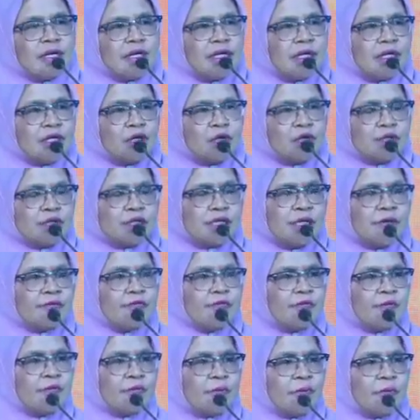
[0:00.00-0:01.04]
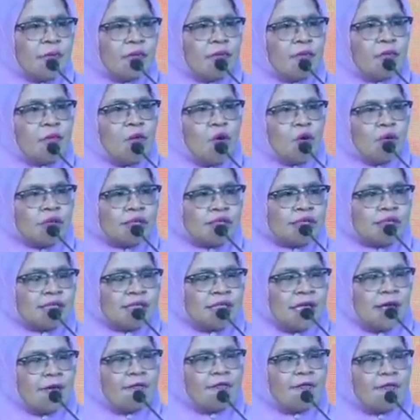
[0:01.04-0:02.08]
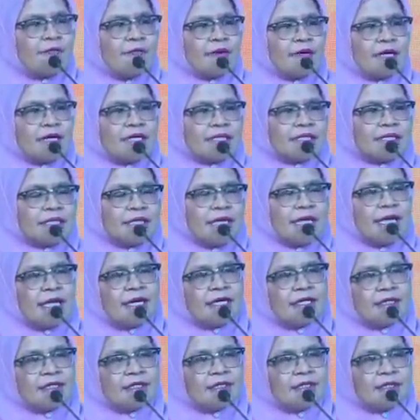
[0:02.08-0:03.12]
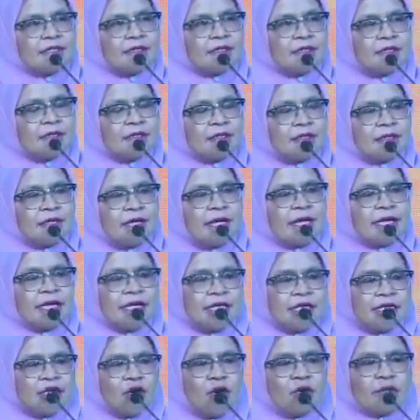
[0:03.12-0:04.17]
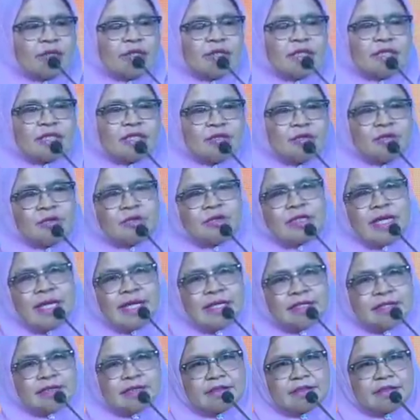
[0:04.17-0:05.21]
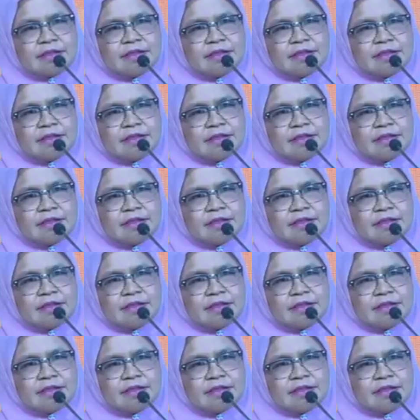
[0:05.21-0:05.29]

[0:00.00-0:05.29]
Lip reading: inclusive, more safe, resilient, and in order to do that,